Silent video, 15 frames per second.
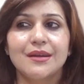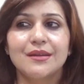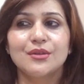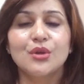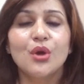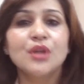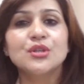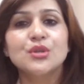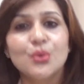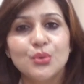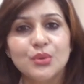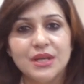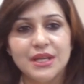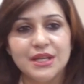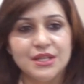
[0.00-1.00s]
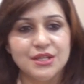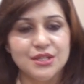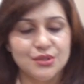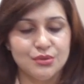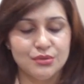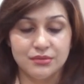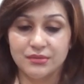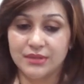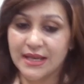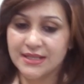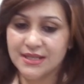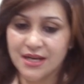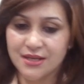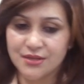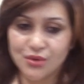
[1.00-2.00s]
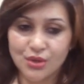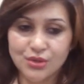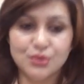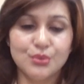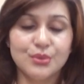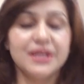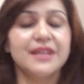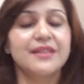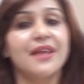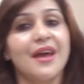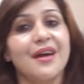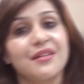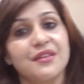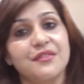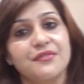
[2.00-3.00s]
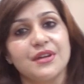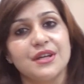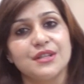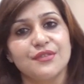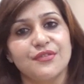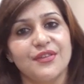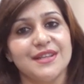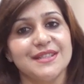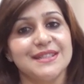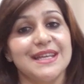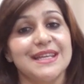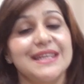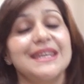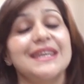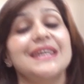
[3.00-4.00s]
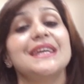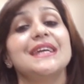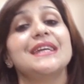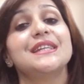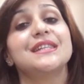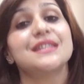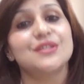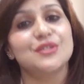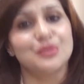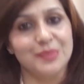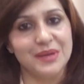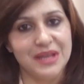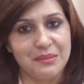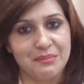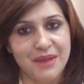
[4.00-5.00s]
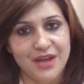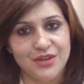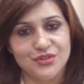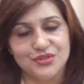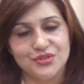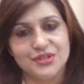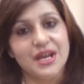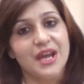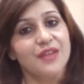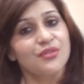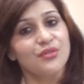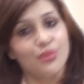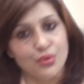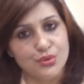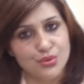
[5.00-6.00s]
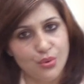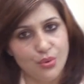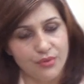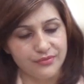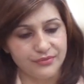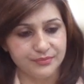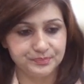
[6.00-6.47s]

not only to that are not only there in front of us, that need to be imagined and thought of.